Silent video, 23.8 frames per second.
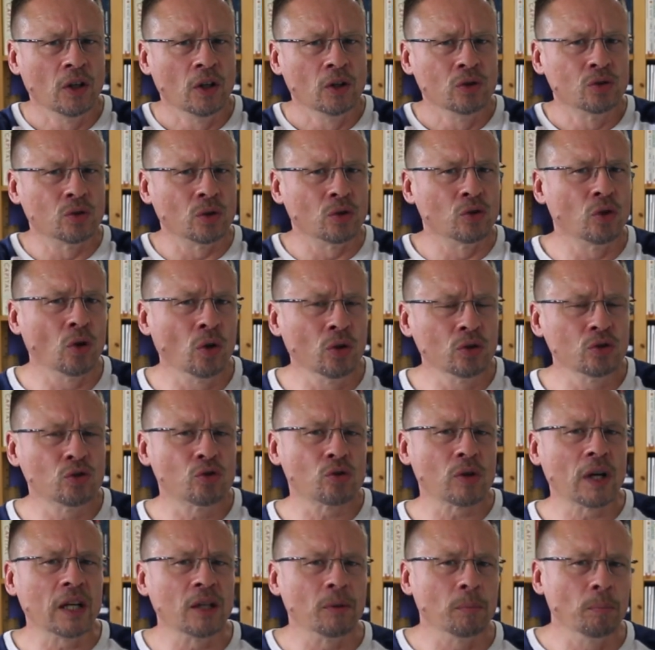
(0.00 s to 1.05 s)
So don't
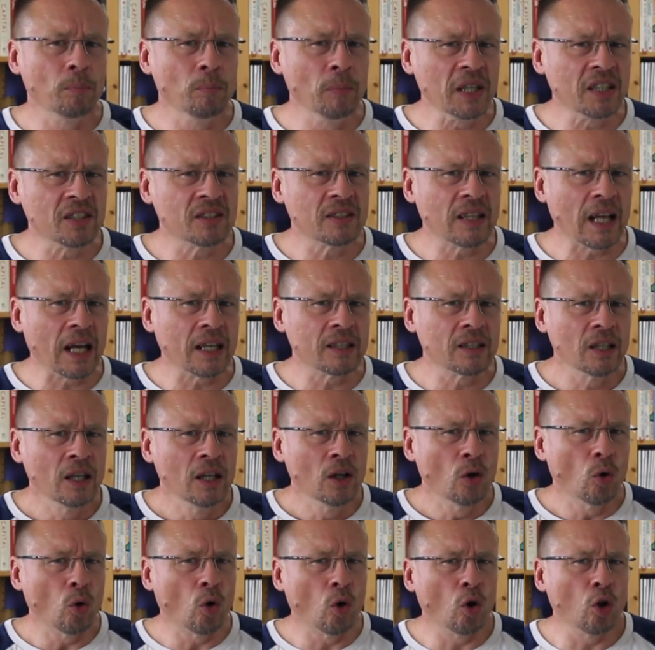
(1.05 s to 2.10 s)
try to mix that
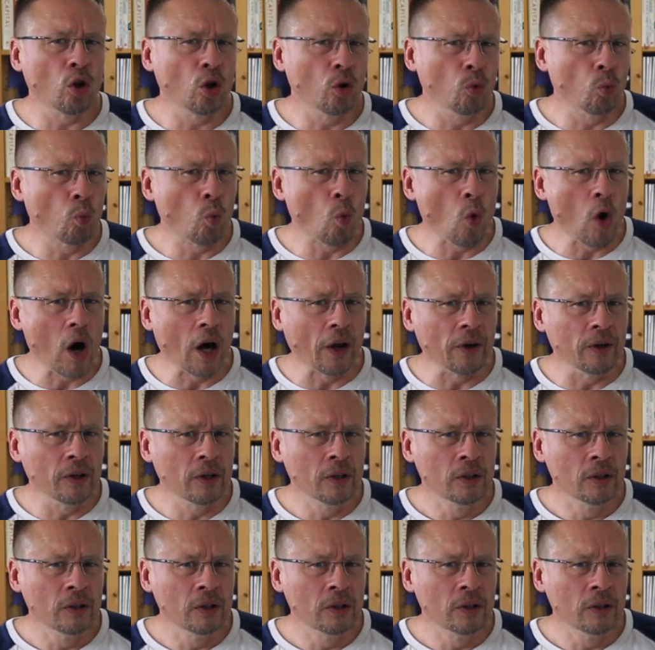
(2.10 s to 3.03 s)
all in one.